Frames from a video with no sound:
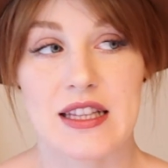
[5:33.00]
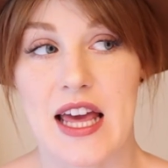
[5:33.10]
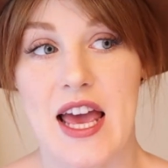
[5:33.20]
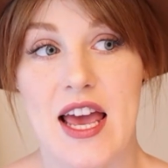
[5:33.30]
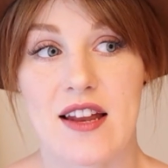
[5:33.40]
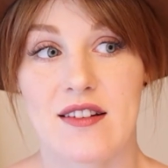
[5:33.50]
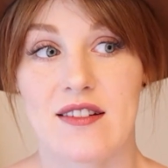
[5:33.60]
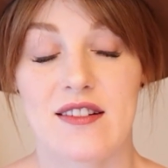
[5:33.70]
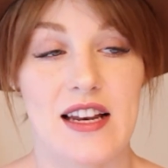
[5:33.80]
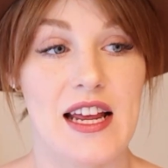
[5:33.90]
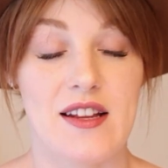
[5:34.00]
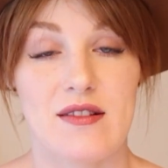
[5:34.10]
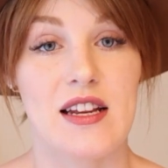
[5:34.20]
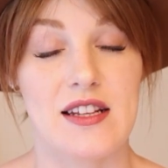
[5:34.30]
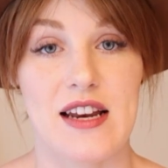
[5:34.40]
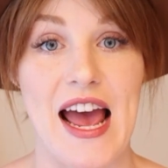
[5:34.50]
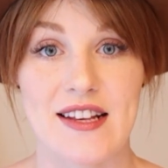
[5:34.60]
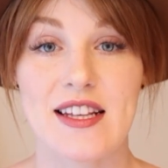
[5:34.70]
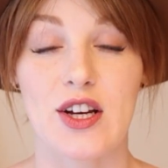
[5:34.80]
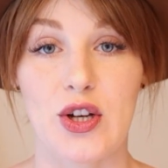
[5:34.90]
then it
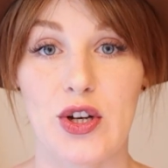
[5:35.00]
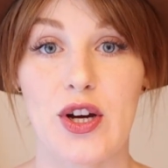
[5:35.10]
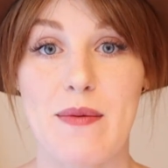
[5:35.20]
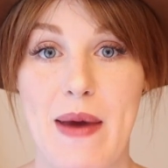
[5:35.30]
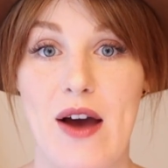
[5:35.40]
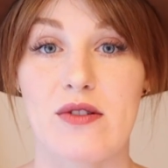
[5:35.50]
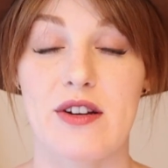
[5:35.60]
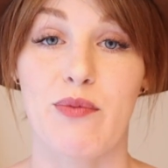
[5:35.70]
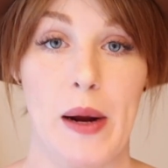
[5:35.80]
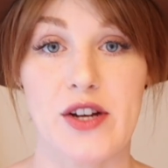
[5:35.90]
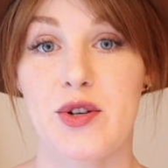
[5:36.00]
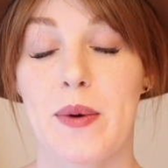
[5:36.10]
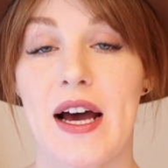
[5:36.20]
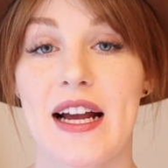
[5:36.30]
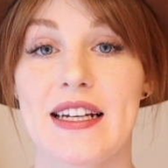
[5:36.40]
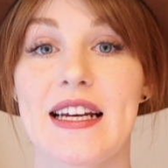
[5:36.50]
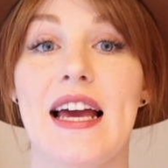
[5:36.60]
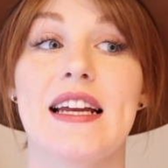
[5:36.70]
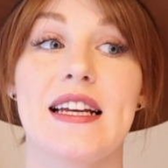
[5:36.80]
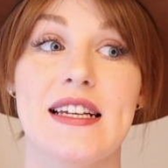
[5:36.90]
has like a good amount of pressure behind it
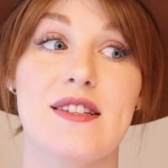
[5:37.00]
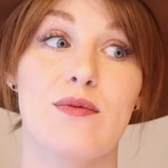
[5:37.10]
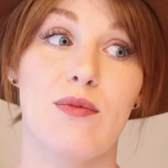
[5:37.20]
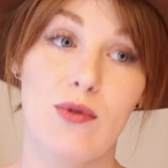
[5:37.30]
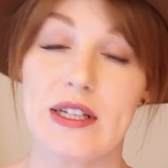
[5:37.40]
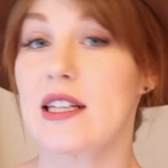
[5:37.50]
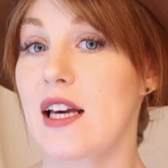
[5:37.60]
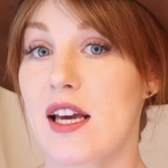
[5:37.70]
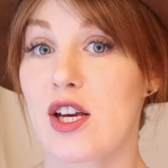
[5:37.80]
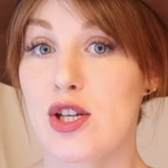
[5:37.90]
and it is really